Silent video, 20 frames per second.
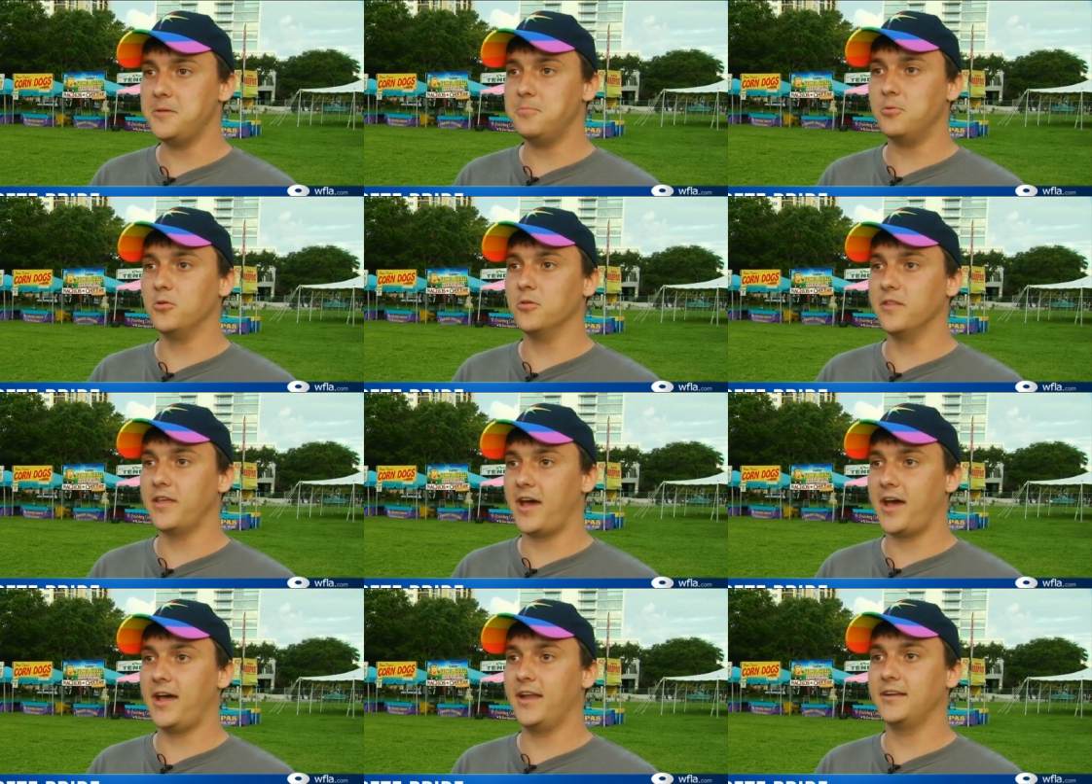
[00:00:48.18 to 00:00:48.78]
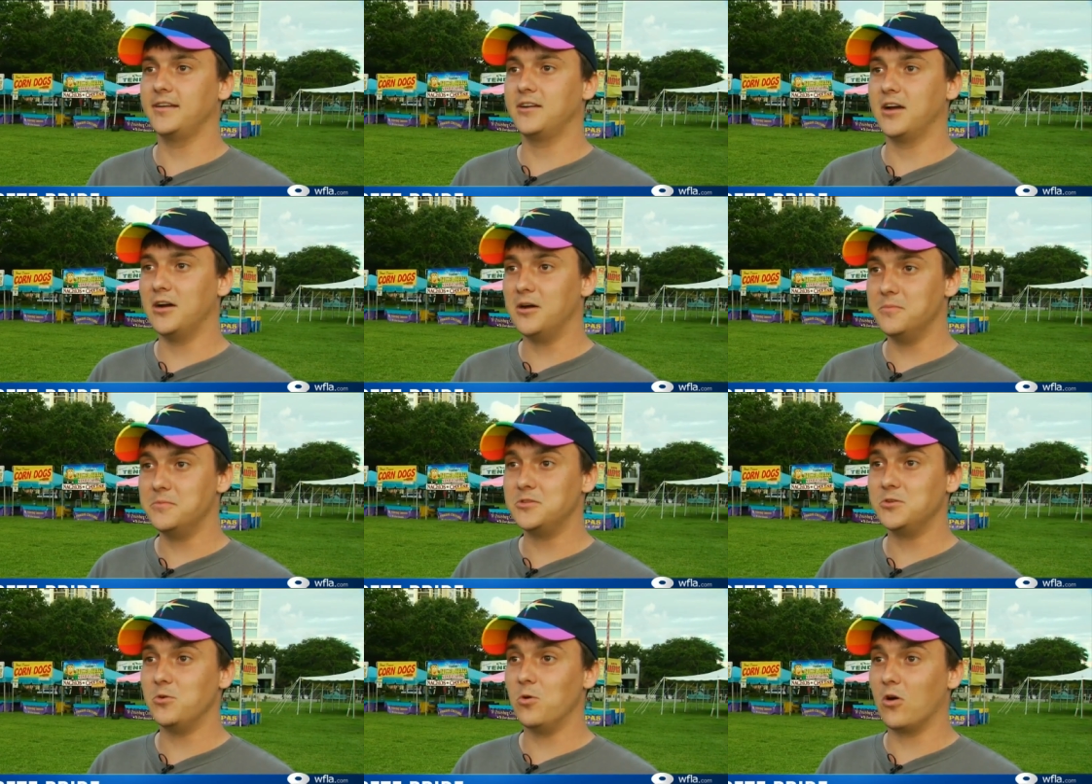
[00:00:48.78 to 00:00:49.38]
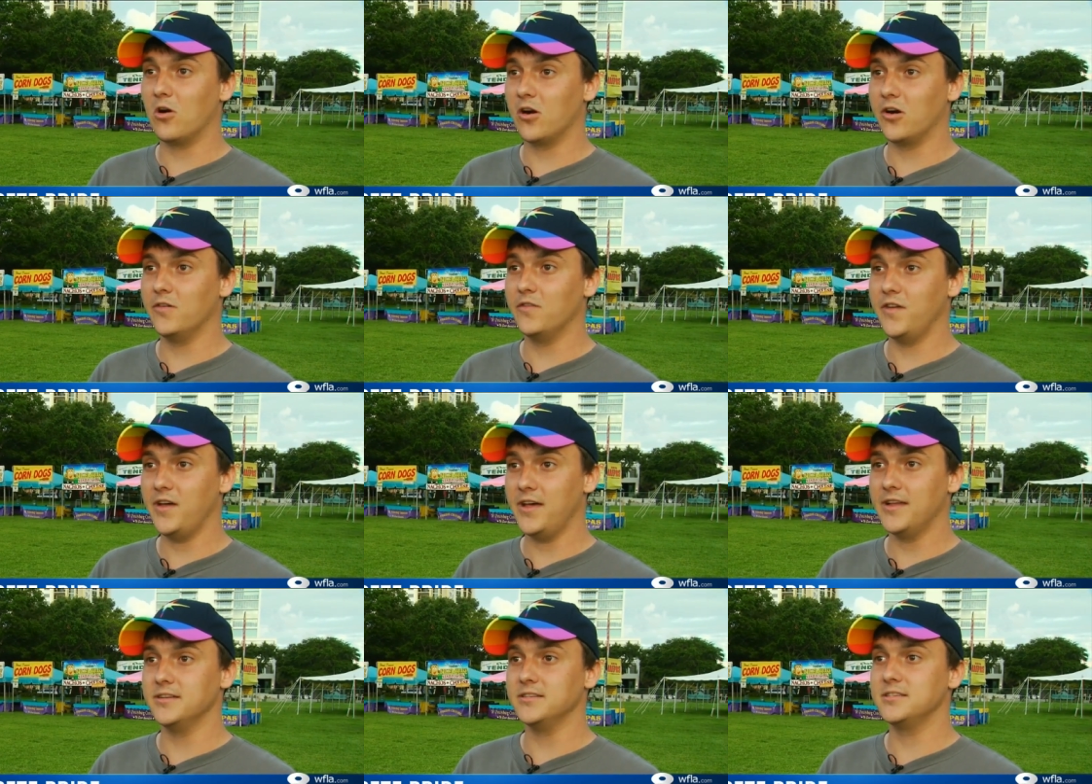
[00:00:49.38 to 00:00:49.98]
people that come to our
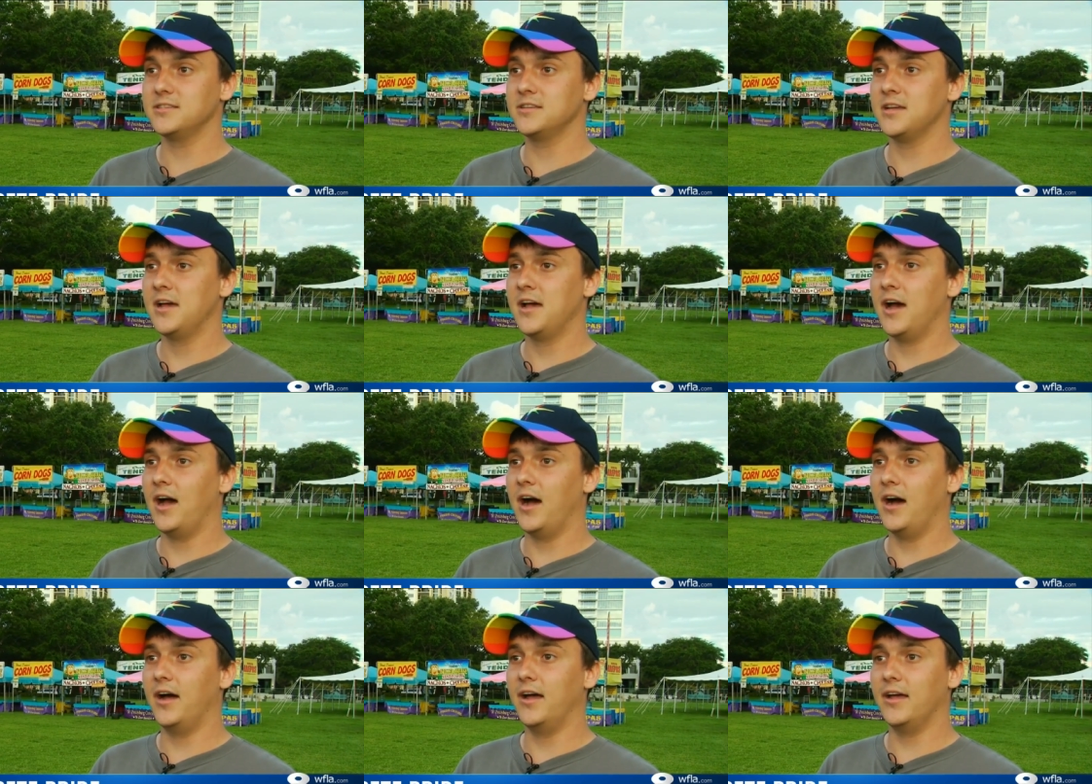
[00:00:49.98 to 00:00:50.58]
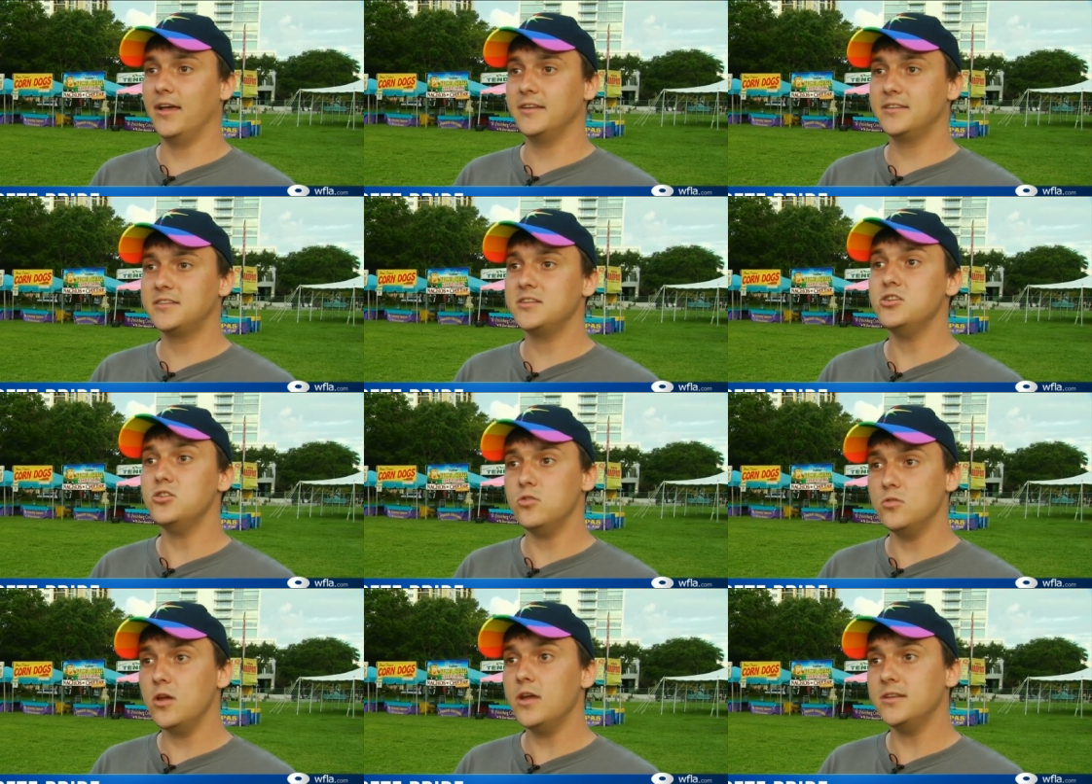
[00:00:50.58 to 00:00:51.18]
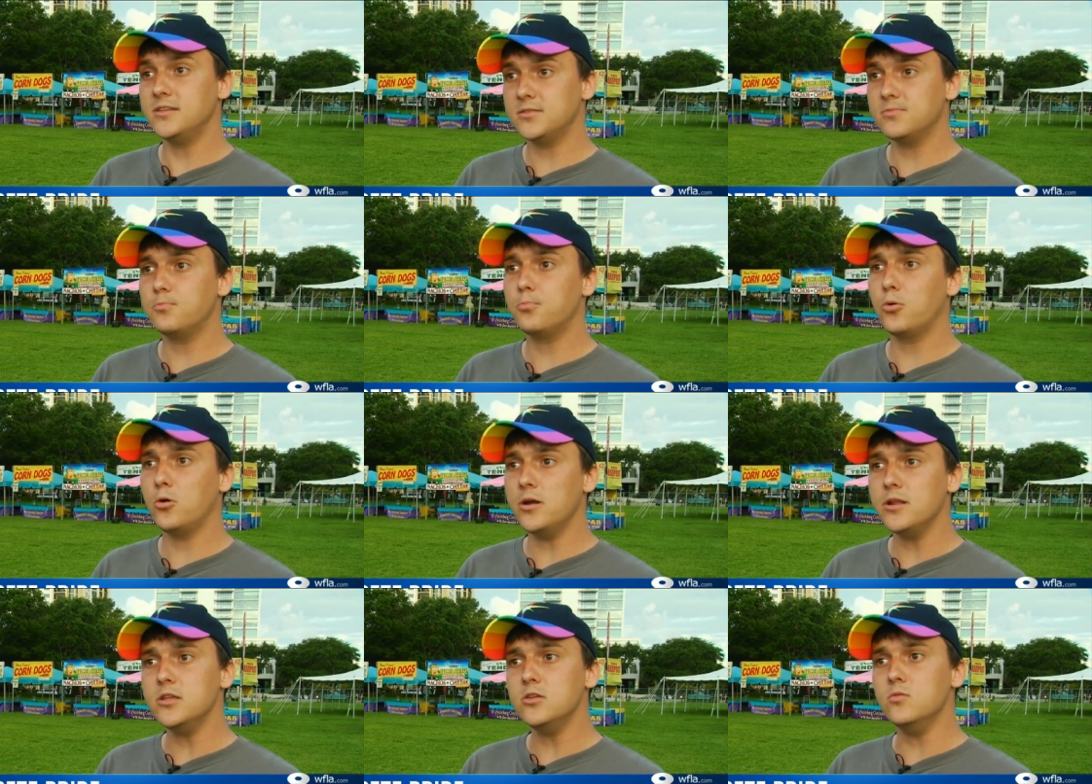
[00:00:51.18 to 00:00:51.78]
events. Uh, it's, a, it's
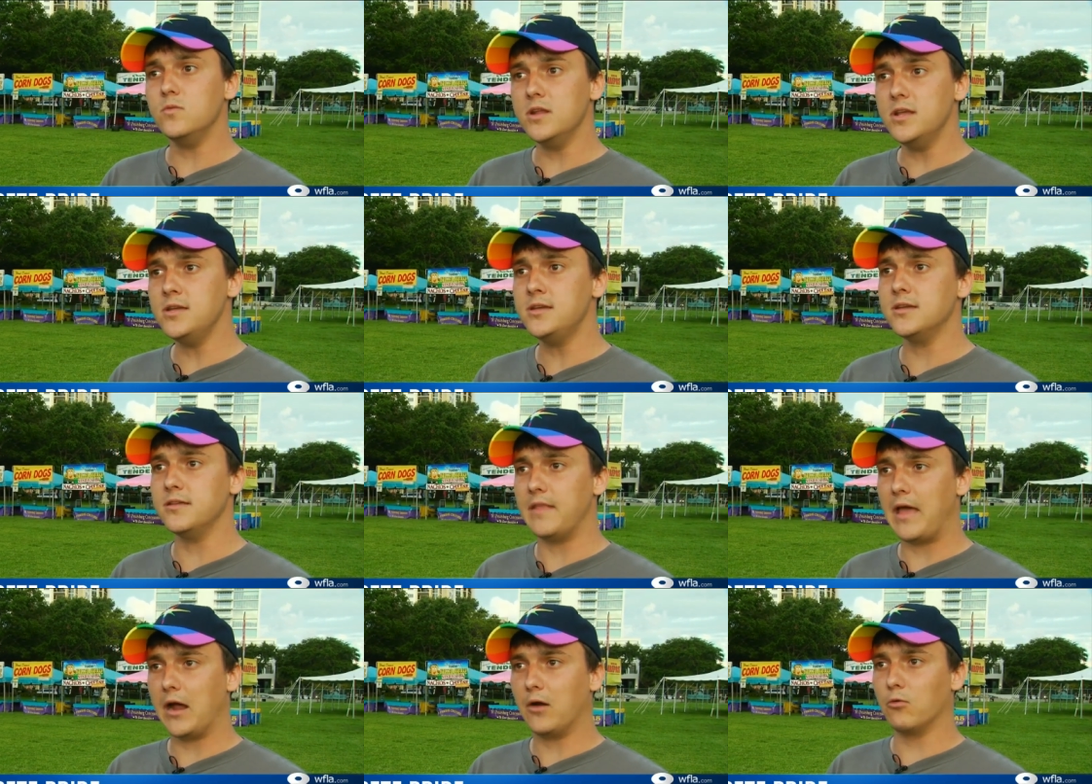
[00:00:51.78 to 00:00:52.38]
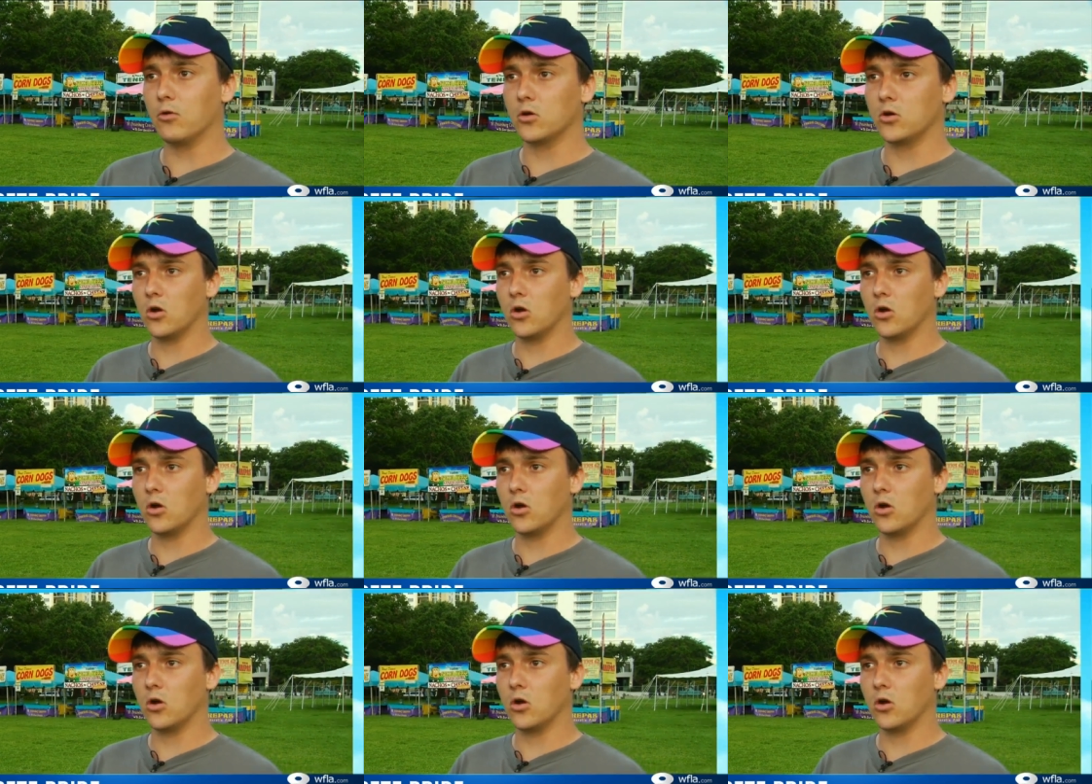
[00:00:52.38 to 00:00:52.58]
pretty unique in that